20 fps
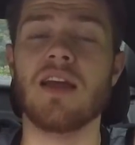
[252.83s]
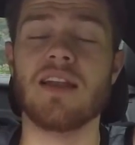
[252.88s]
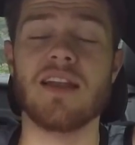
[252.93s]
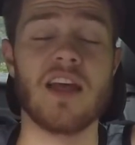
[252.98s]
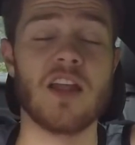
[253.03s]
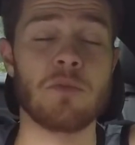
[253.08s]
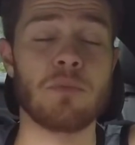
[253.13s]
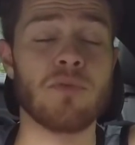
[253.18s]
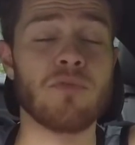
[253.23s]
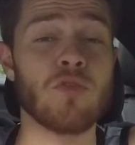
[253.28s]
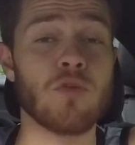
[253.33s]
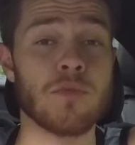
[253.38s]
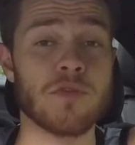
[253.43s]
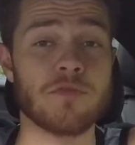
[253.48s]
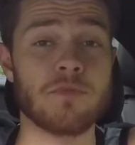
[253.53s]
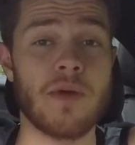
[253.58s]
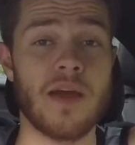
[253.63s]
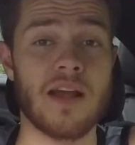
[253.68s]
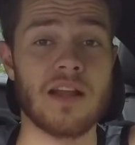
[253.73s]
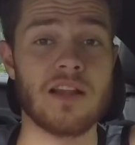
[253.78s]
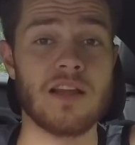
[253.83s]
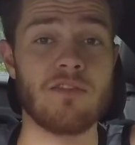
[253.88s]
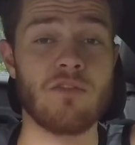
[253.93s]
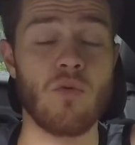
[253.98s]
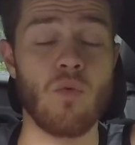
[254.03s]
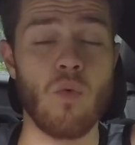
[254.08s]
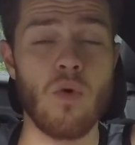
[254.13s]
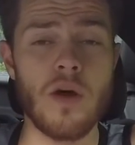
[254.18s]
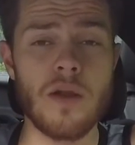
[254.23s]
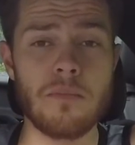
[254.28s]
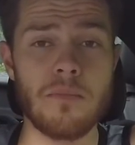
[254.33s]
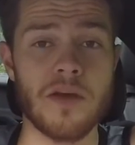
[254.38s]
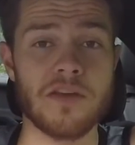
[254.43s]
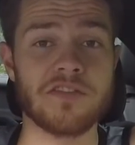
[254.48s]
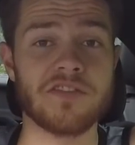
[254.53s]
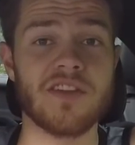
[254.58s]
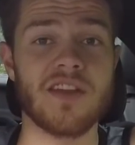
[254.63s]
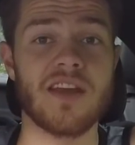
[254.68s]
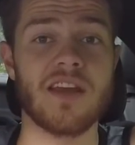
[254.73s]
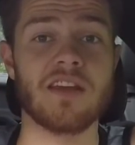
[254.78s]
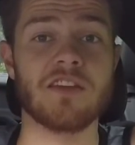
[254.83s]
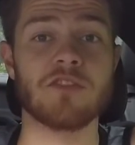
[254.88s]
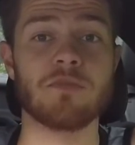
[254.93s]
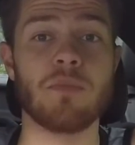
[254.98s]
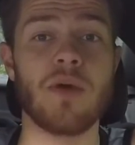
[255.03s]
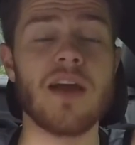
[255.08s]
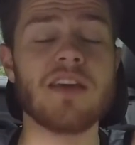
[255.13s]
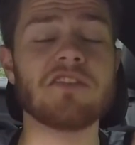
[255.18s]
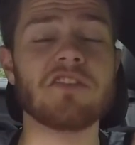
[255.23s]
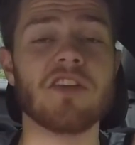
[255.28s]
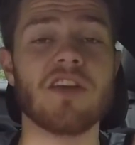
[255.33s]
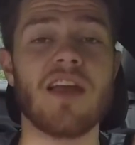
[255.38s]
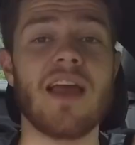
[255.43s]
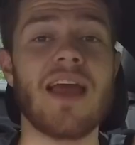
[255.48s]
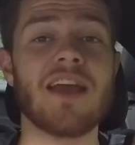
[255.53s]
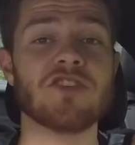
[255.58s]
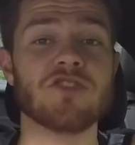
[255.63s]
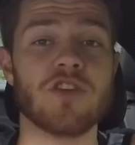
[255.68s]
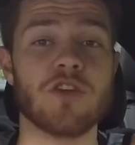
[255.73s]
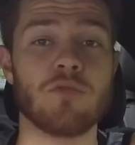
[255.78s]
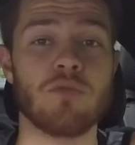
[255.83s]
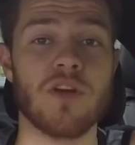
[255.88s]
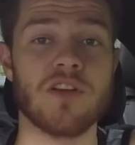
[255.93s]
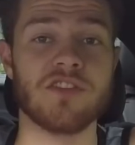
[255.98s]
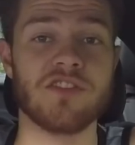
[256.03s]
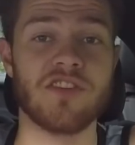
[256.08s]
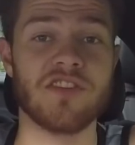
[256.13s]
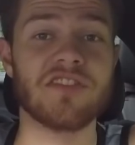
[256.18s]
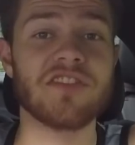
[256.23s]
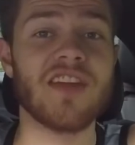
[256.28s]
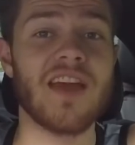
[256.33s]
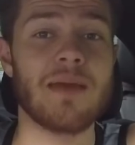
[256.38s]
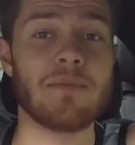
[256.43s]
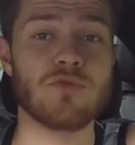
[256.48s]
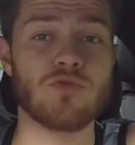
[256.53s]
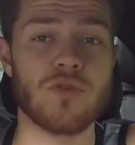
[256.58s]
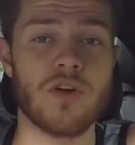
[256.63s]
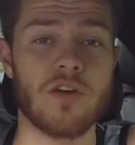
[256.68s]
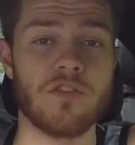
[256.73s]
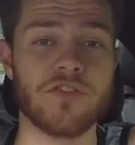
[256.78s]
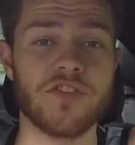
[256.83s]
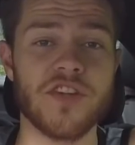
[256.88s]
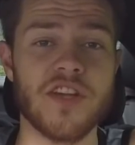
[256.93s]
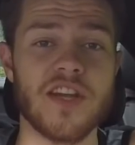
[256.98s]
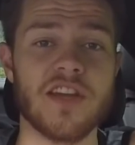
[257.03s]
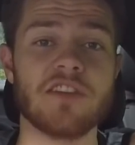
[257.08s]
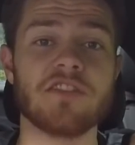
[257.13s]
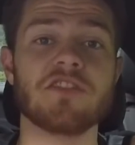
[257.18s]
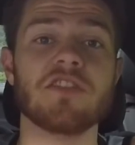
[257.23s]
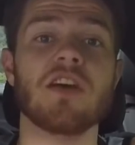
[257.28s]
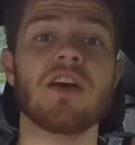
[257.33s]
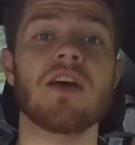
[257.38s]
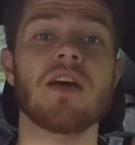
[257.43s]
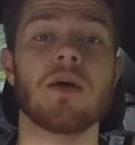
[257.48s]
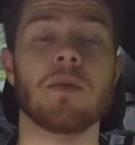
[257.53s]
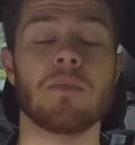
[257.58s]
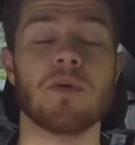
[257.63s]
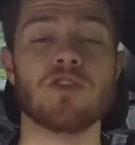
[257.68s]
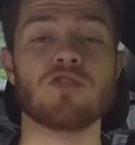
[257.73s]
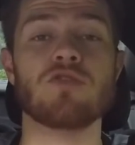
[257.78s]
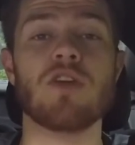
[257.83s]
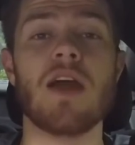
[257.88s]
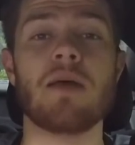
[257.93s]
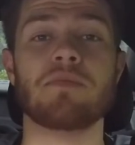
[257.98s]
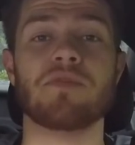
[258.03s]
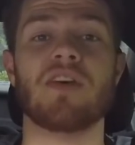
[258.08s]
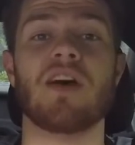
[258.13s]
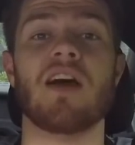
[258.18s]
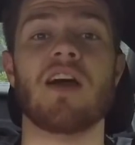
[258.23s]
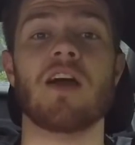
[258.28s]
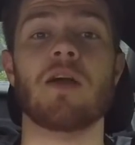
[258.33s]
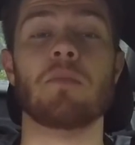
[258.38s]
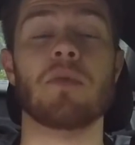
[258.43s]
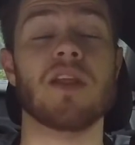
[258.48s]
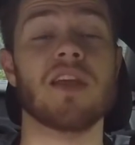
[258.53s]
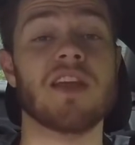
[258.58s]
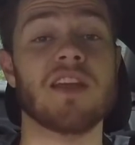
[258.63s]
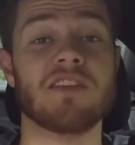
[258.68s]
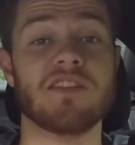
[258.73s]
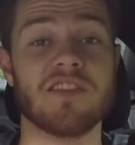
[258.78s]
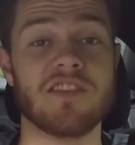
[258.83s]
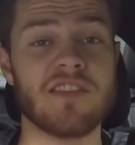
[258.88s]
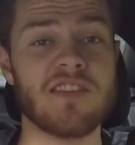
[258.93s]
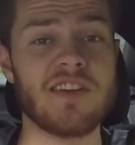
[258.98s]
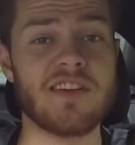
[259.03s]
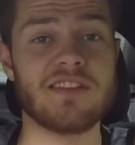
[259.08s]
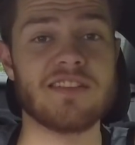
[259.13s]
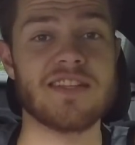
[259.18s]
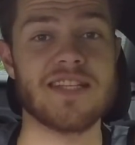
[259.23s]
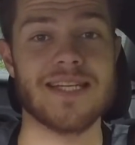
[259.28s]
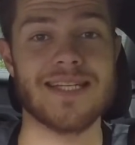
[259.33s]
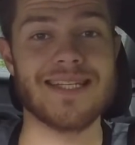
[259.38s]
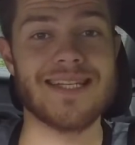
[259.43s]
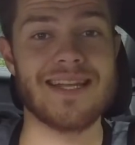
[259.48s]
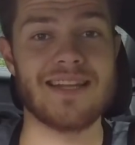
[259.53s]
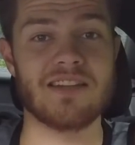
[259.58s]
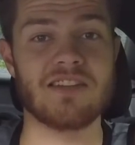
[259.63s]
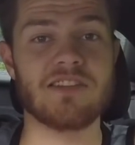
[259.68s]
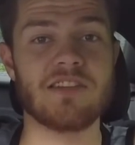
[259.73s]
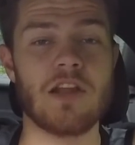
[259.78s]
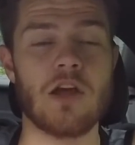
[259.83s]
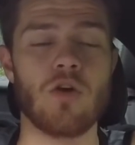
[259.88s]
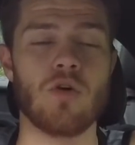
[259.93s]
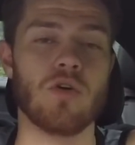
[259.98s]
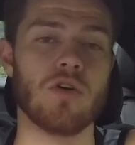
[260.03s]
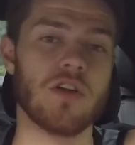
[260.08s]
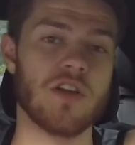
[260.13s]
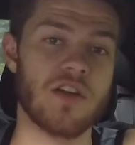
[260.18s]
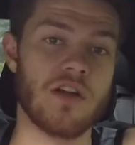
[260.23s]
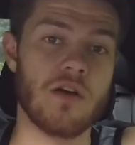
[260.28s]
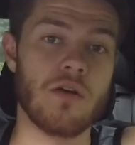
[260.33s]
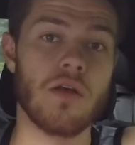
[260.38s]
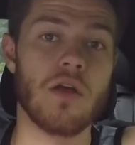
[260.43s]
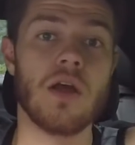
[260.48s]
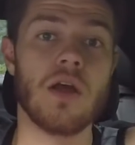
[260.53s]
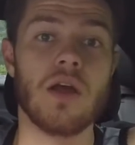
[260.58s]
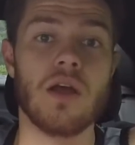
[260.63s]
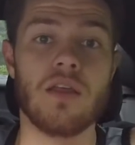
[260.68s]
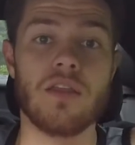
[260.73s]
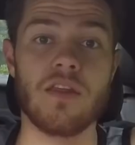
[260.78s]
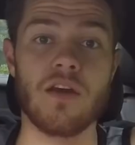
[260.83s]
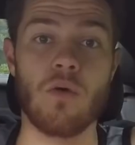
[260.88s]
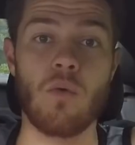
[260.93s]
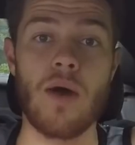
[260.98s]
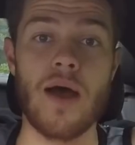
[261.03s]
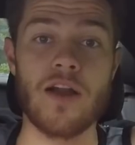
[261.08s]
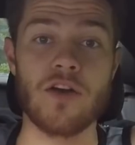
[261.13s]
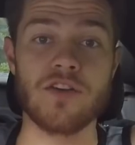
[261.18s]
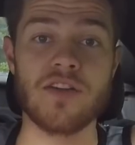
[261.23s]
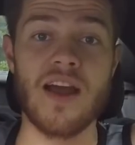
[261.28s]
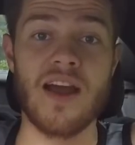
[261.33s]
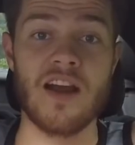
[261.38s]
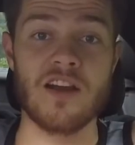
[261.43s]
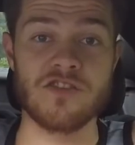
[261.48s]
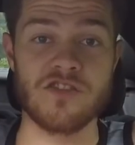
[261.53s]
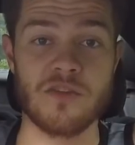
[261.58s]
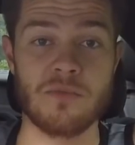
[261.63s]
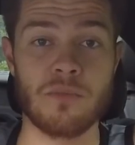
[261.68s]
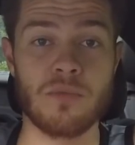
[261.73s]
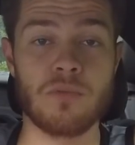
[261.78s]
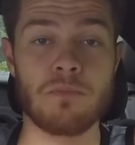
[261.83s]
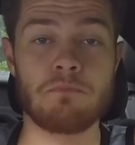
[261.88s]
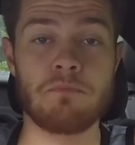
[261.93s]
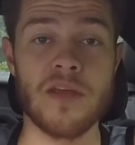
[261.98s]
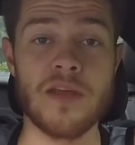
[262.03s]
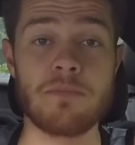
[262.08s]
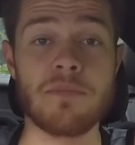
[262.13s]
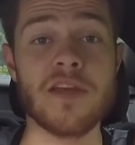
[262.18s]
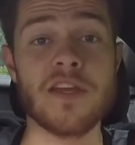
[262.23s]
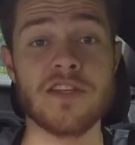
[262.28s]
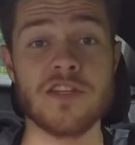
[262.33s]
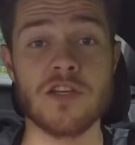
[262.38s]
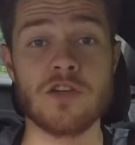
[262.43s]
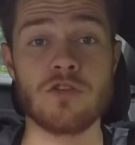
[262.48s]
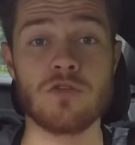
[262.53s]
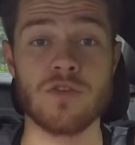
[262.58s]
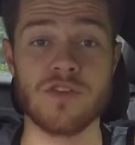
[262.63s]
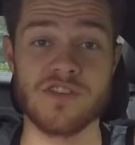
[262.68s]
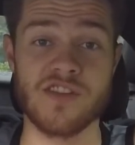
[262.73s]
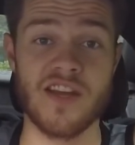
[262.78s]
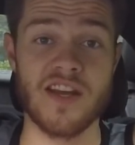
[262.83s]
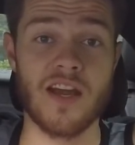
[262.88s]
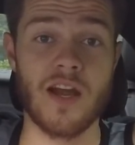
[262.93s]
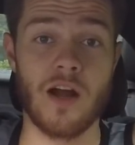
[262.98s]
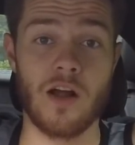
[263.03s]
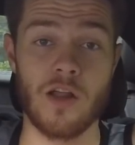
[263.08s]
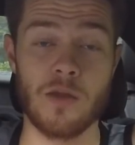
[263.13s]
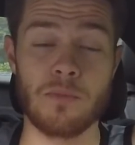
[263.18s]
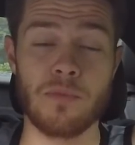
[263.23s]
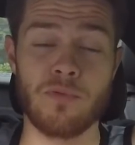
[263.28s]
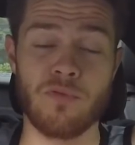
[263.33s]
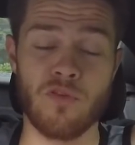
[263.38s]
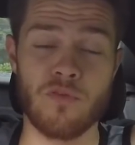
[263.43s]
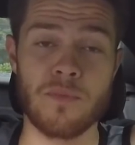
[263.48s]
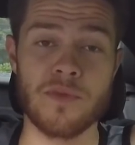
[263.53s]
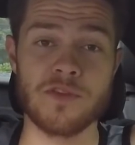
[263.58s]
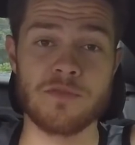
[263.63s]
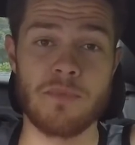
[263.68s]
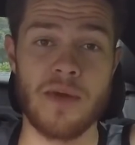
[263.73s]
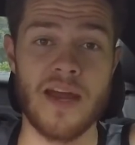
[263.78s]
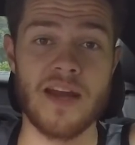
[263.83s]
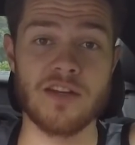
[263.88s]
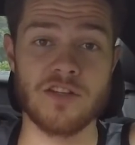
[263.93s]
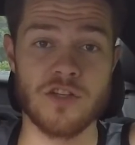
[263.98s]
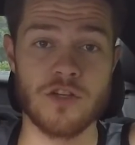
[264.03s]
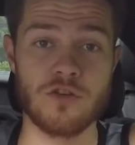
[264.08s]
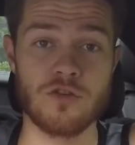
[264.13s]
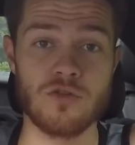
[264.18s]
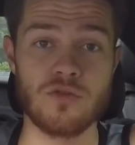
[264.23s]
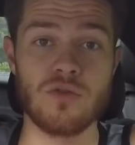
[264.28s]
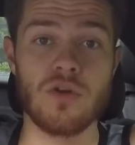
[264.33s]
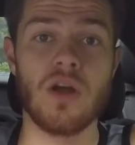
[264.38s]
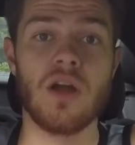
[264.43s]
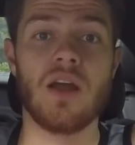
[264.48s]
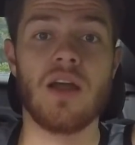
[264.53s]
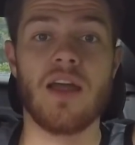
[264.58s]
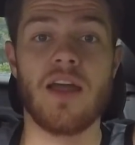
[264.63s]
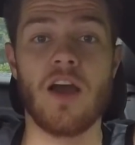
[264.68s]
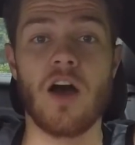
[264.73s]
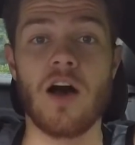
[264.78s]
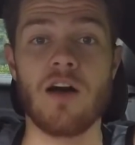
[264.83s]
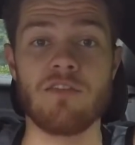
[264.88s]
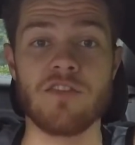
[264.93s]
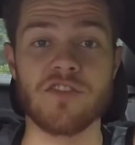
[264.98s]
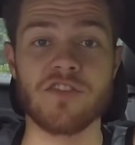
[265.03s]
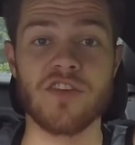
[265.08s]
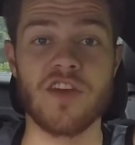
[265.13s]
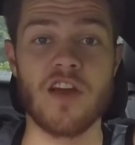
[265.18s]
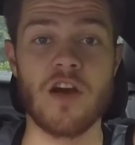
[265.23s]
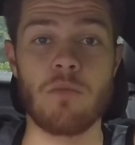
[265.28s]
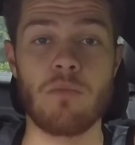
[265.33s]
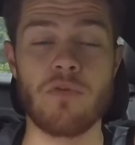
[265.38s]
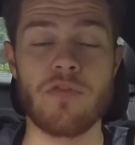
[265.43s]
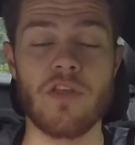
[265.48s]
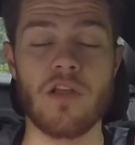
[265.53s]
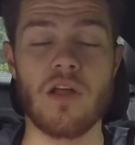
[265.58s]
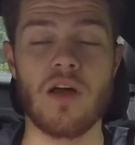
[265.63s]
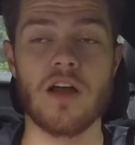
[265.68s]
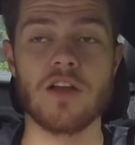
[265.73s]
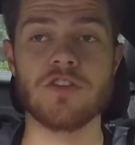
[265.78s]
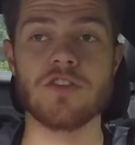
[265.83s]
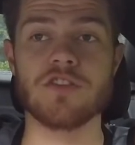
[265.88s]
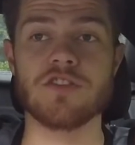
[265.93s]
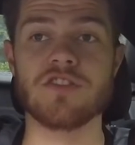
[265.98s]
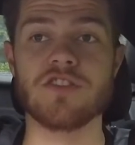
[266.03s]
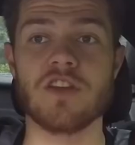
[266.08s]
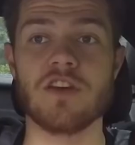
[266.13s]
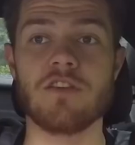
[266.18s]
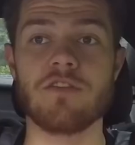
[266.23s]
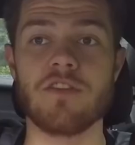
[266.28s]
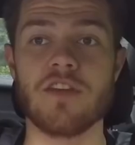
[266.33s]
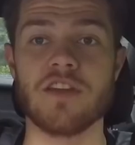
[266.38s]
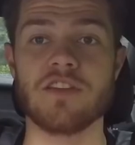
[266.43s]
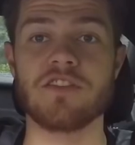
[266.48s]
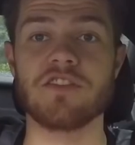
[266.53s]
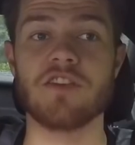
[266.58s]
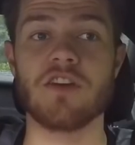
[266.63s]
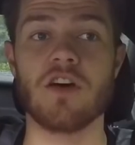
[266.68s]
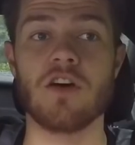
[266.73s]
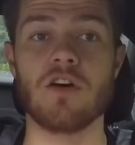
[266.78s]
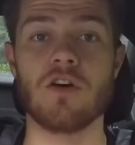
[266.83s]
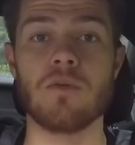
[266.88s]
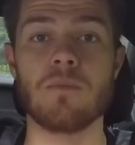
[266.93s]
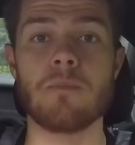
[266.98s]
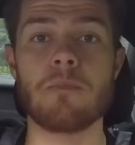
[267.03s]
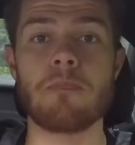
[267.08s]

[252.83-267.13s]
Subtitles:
Now the Performance Pack Level 1 Mustang, surprisingly, actually runs the same 12.6, but traps higher, but it gets to 60 a tenth slower. You know, the wider tires on the PP2, as they call it, Performance Pack 2, obviously help with the launch and stuff. And so